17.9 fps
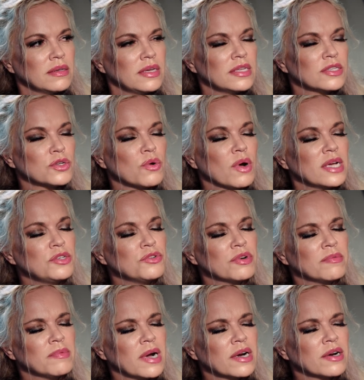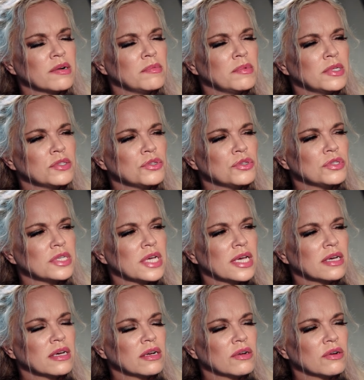It's quite remarkable to
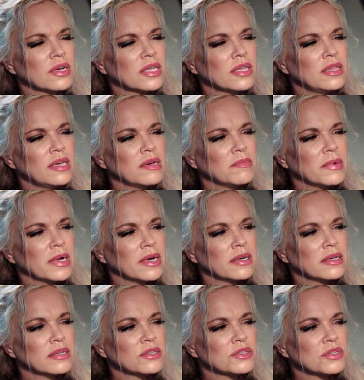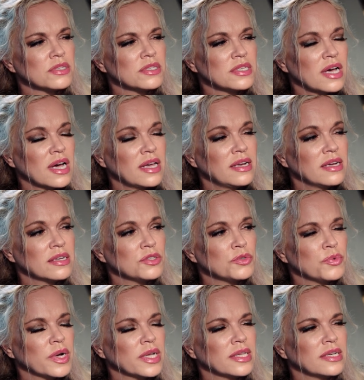take a look at the American society
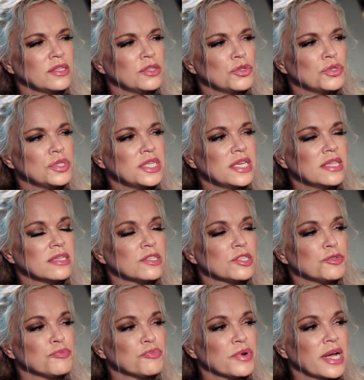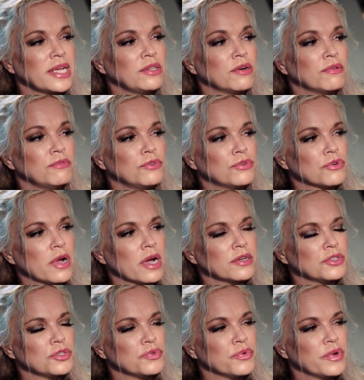as well, and to see the spread of
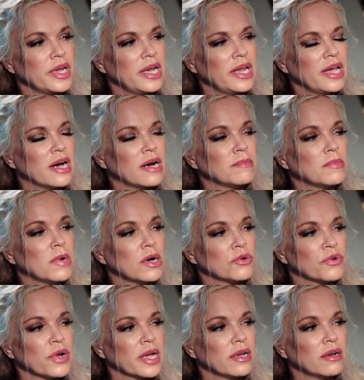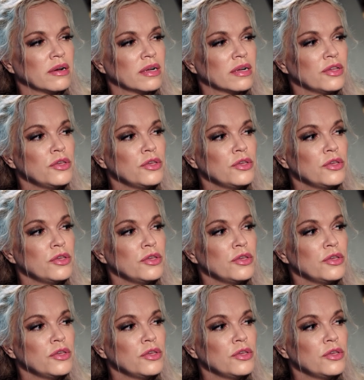drugs really among regular